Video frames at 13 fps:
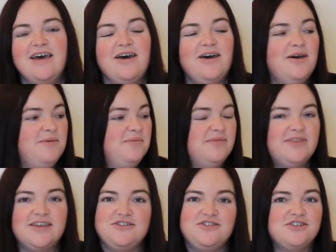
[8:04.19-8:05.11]

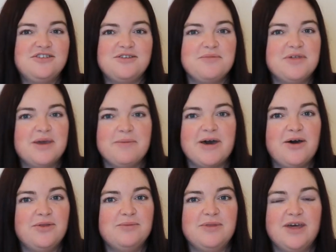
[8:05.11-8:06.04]
There's just something
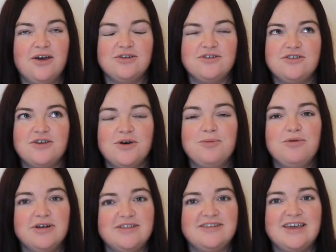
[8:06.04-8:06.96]
about them. They are so
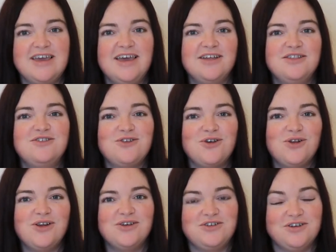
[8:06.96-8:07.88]
pretty and so
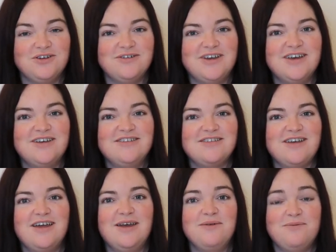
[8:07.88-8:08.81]
luxurious,
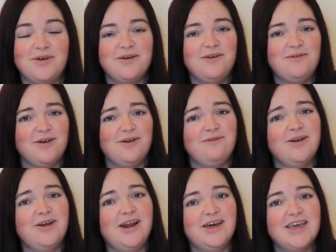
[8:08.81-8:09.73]
and I'm very, very,
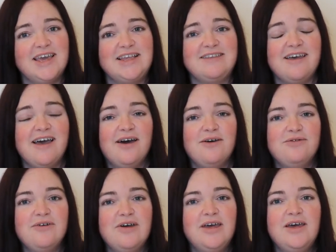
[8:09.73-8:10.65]
very lucky to have